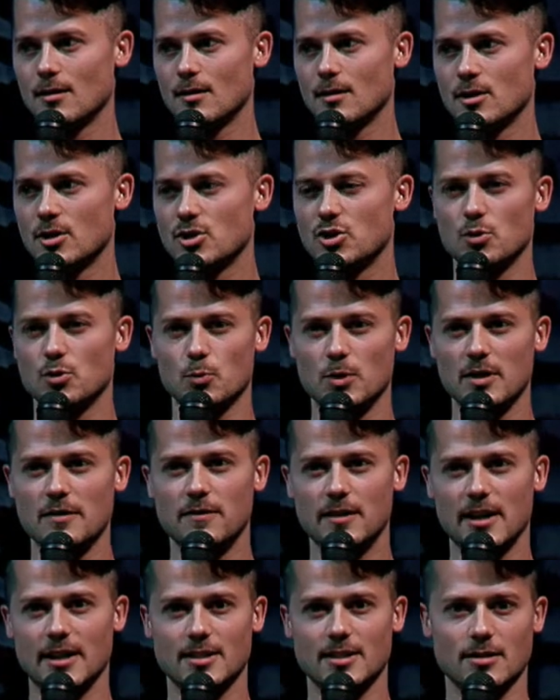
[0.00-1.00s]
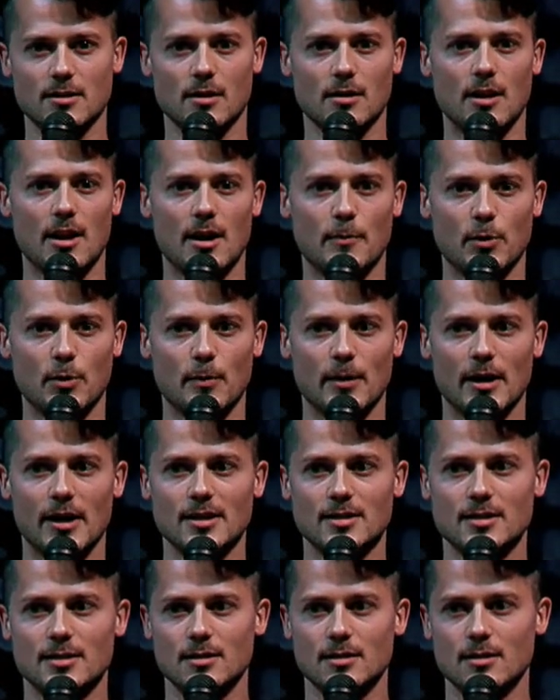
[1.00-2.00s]
because your reflexes are
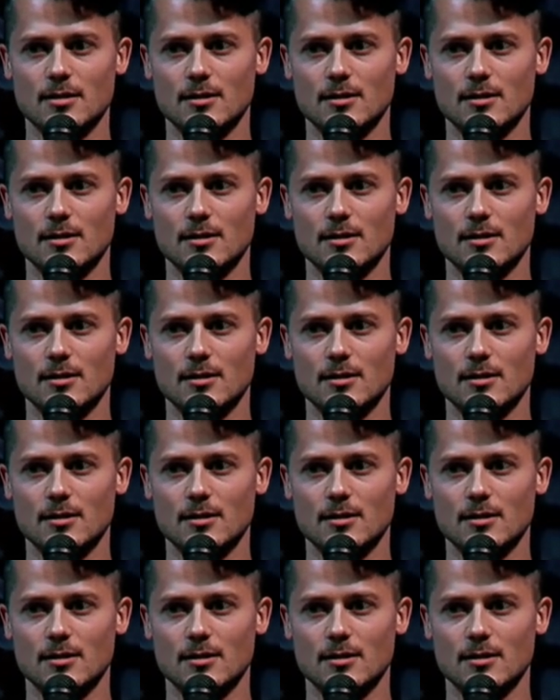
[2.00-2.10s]
compromised.